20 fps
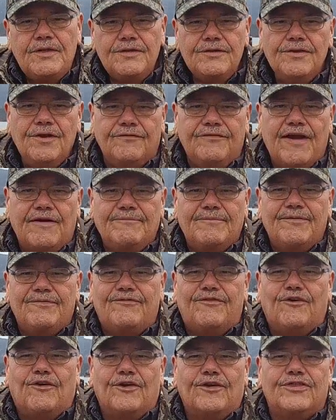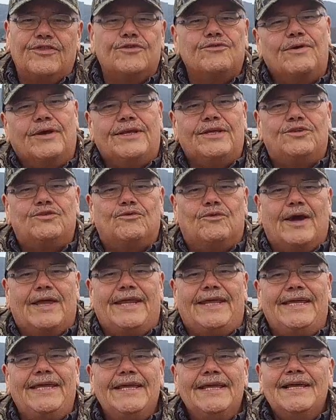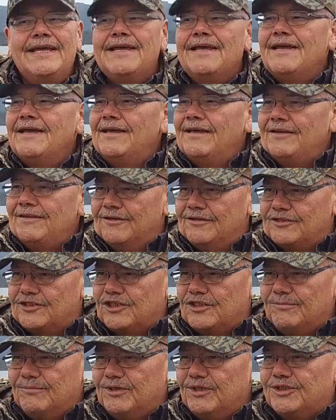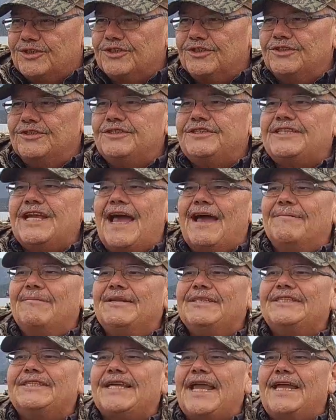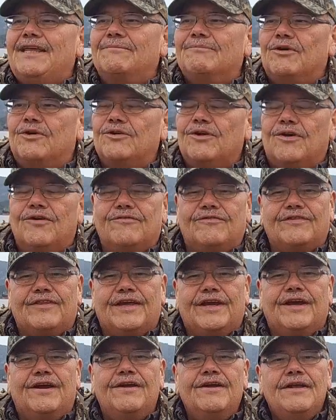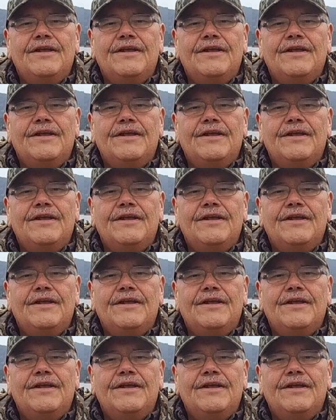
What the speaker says: November 4th, 2020, there's a commercial salmon seine boat over there,